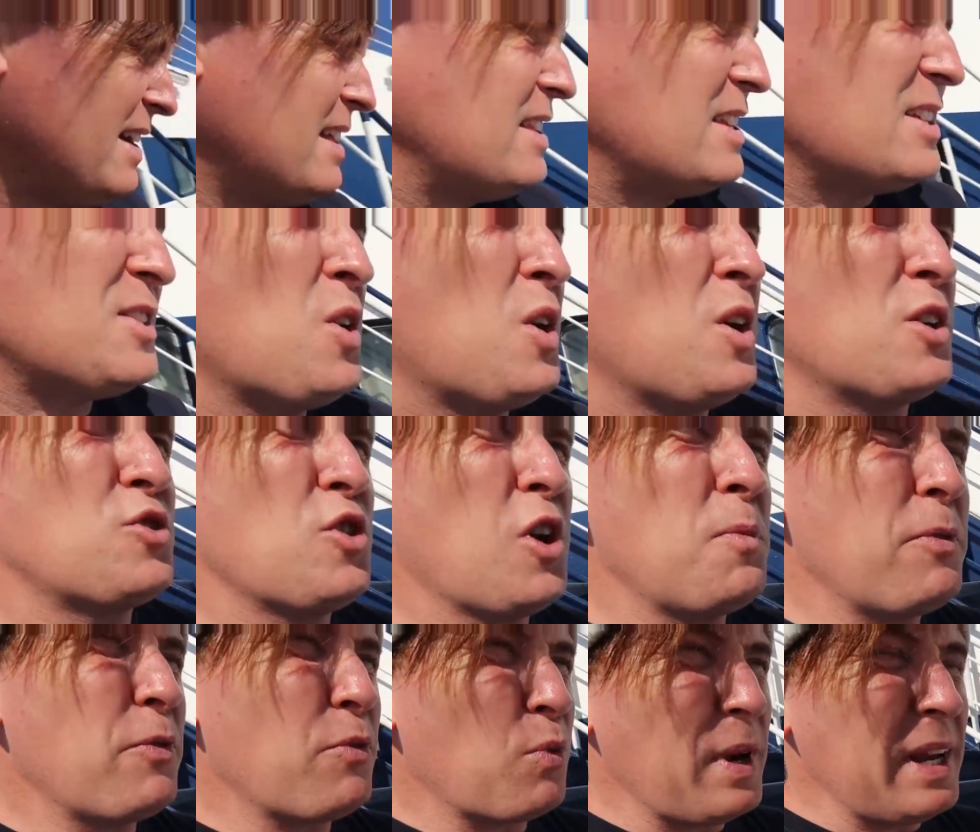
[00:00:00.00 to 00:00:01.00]
There's not a
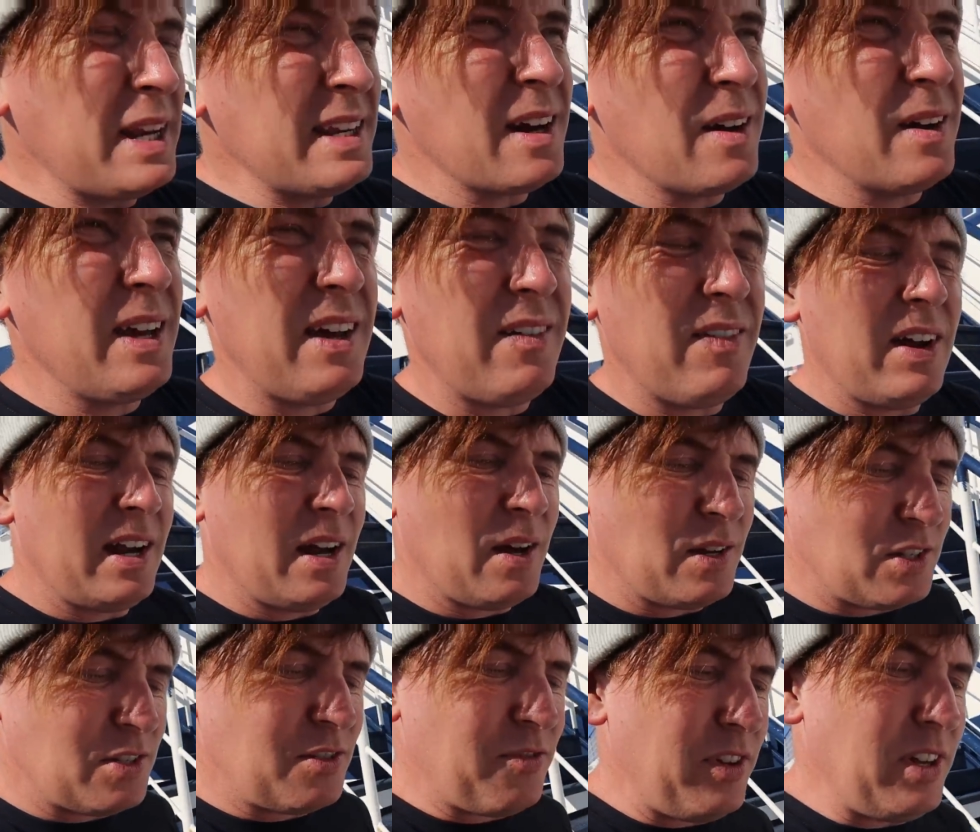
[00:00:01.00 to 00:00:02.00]
drop of wind out here right now.
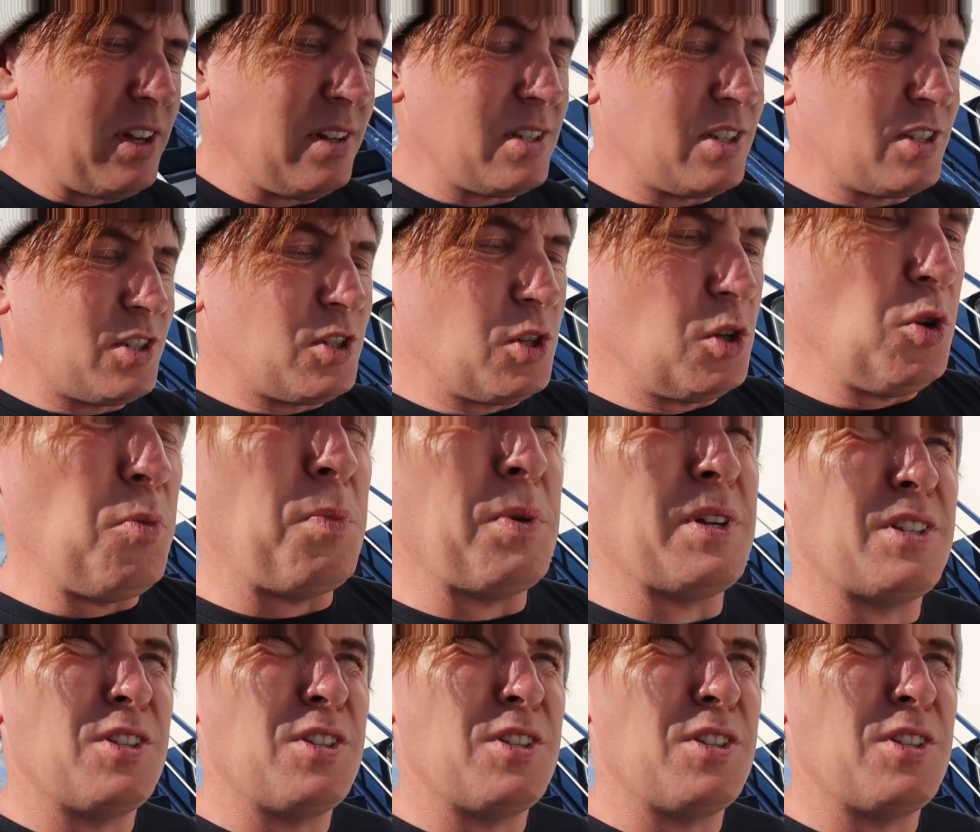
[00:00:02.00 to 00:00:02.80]
It just feels super,